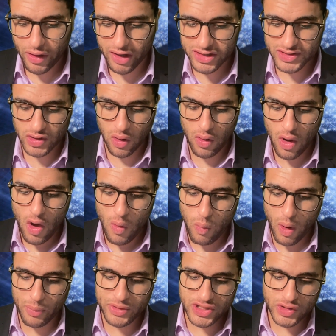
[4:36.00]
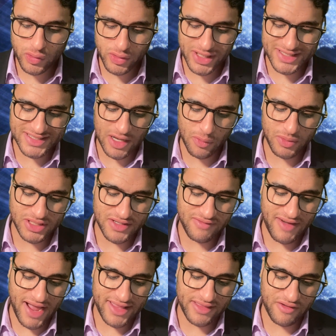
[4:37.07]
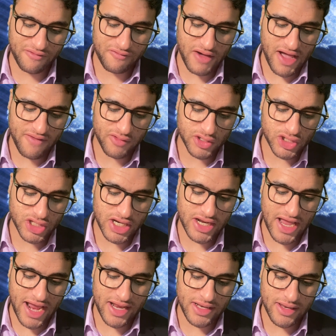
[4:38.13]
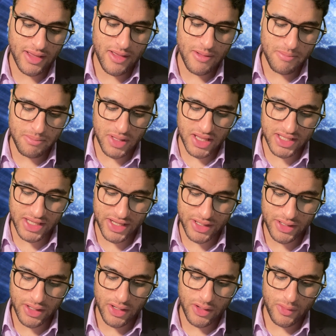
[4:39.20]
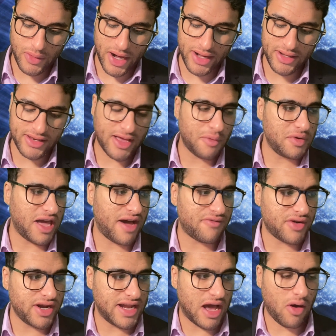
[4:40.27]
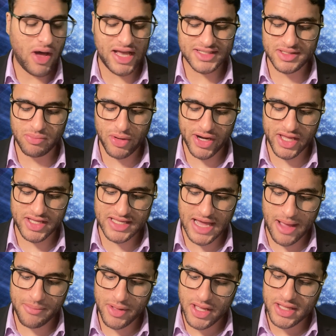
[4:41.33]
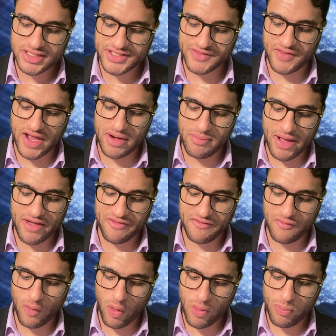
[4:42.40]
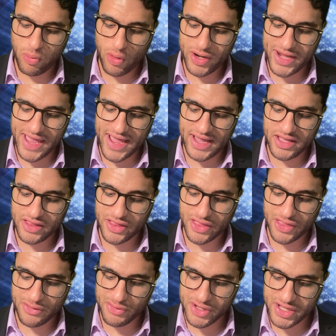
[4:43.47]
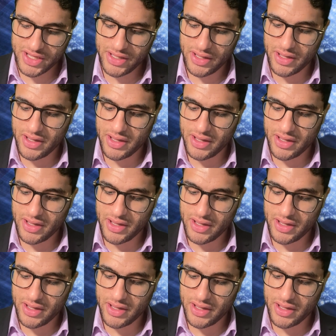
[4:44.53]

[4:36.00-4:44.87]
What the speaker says: So what we do is that we divide the 509 million, right, that we have right now as the market cap divided by 4.83